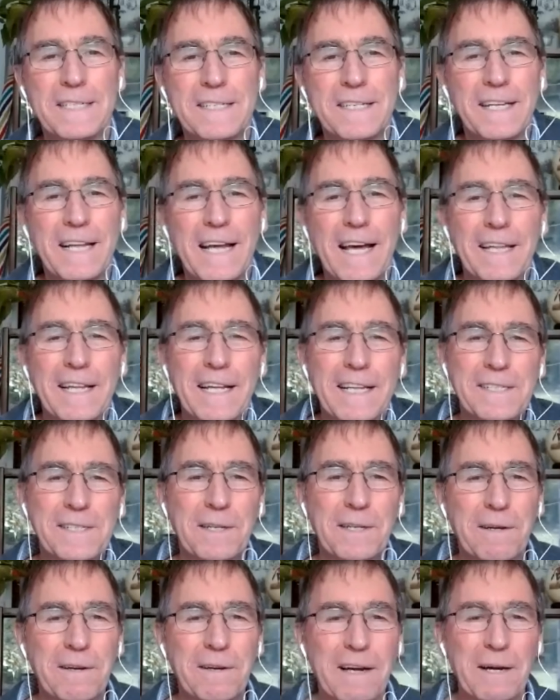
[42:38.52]
to that. That's
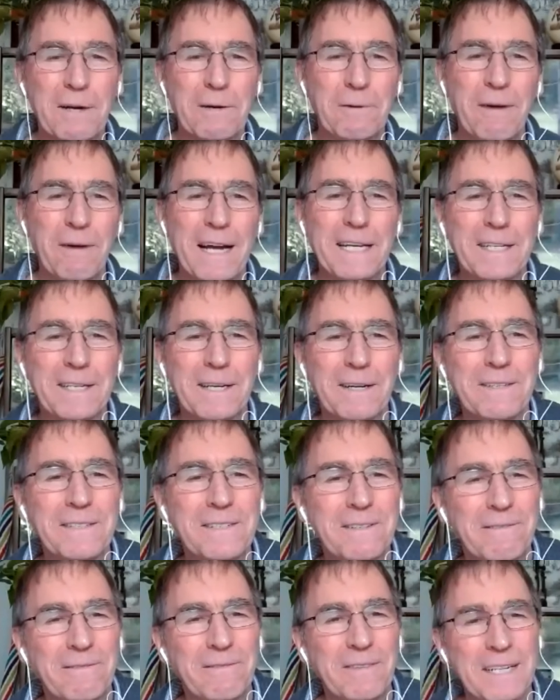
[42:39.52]
a great note
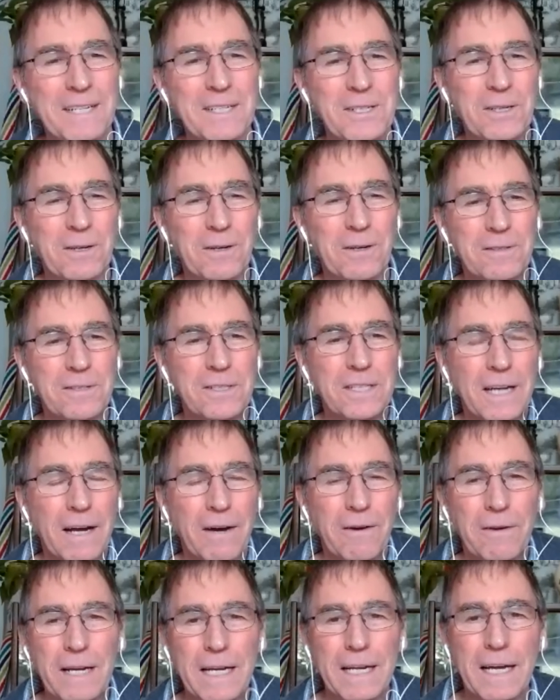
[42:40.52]
to finish on,
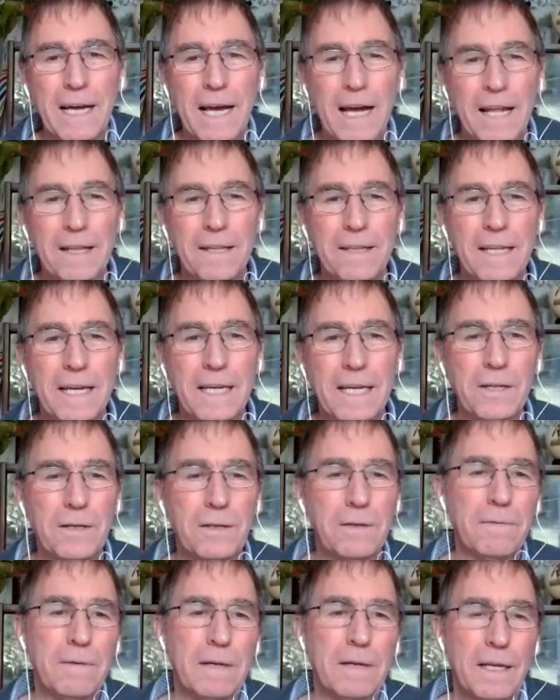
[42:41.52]
Shari. And thank
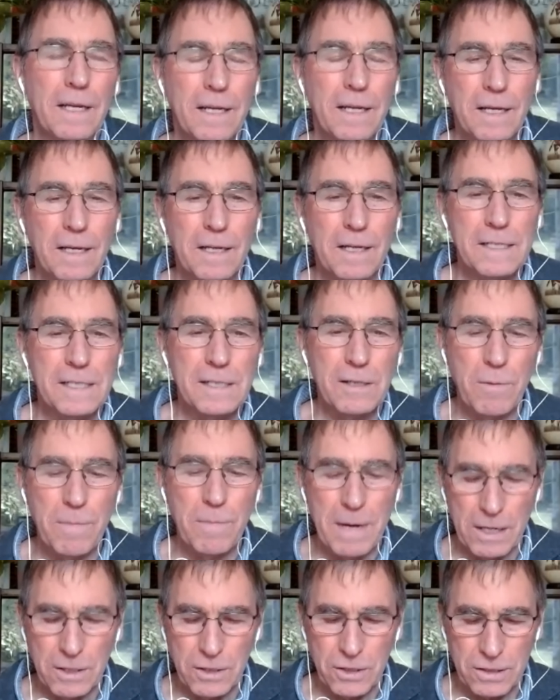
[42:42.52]
you so
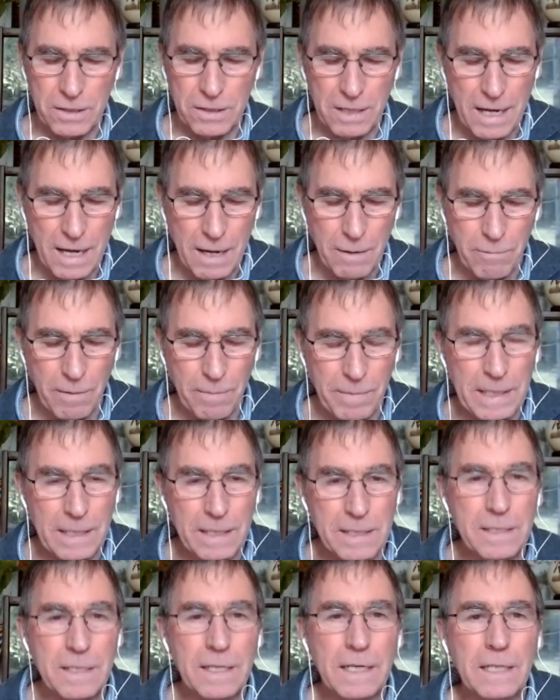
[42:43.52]
much. We've been
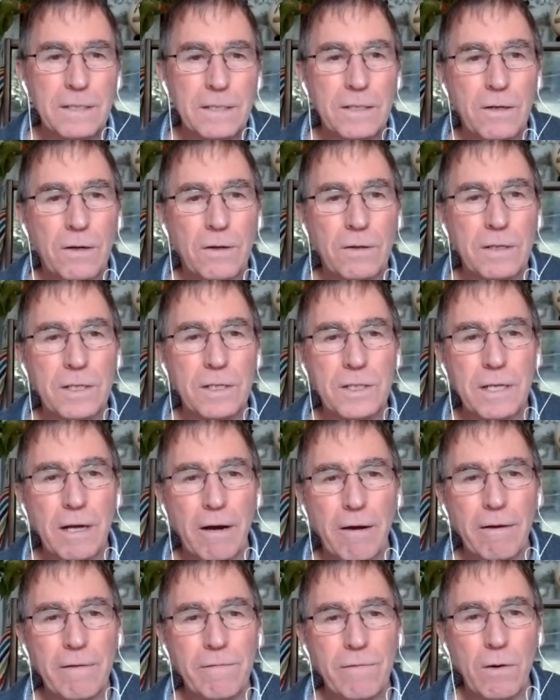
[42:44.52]
listening to Dr.
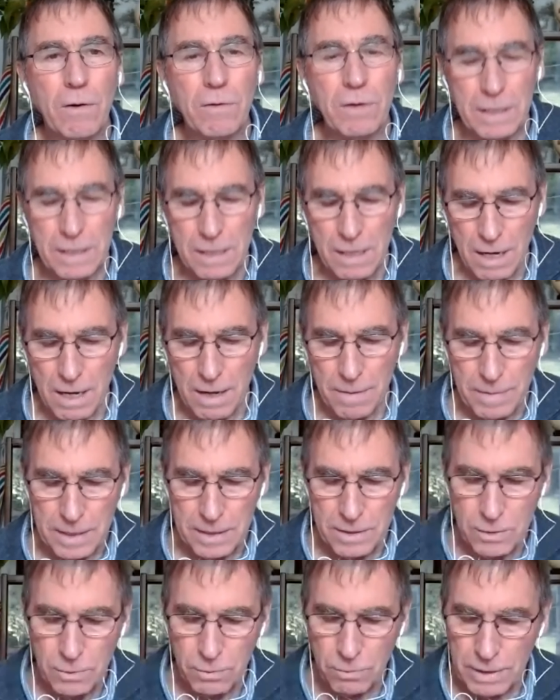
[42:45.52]
Shari
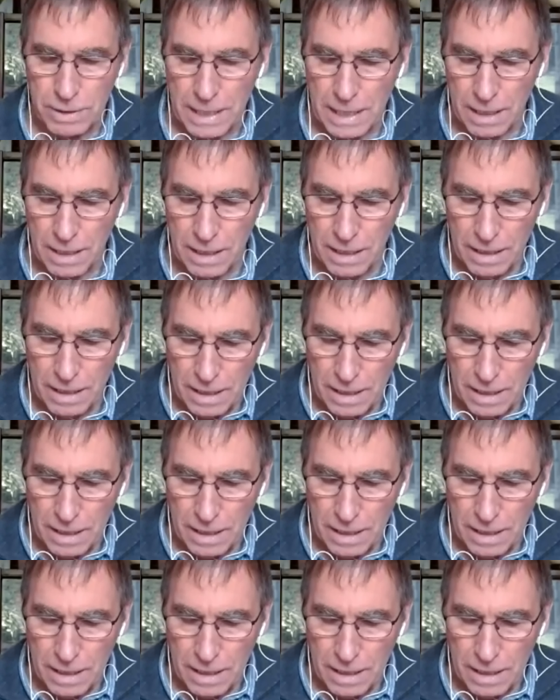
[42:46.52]
Falkenheimer talking